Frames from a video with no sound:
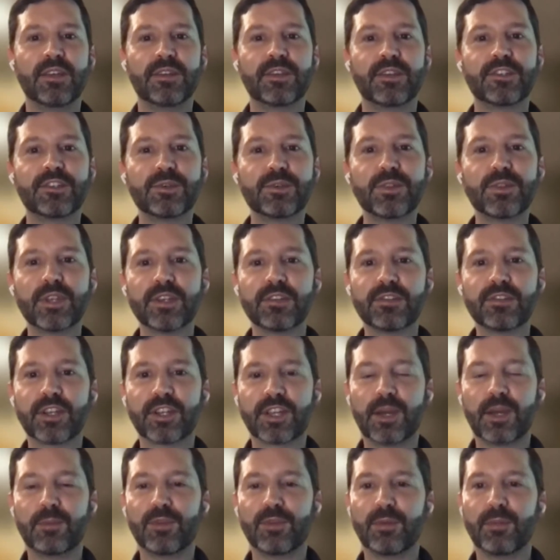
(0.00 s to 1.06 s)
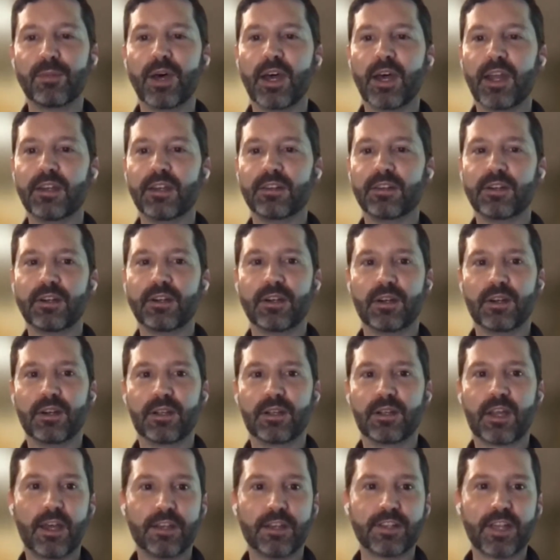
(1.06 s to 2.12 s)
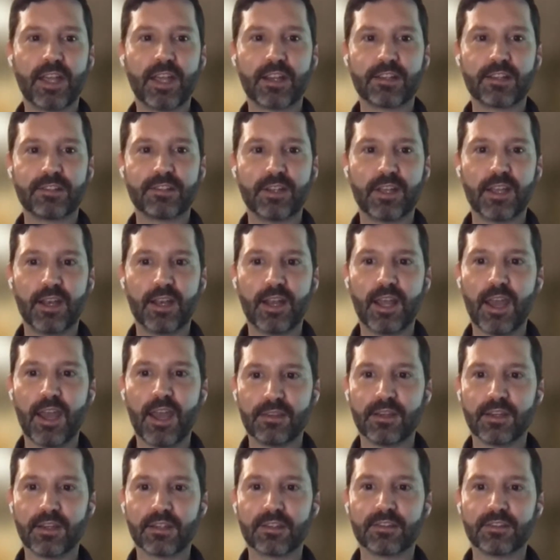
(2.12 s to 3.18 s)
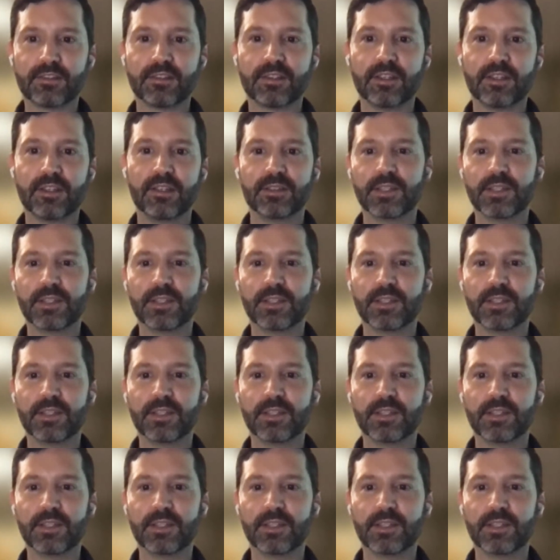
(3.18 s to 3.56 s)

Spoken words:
The two things that come to mind are context and ethics.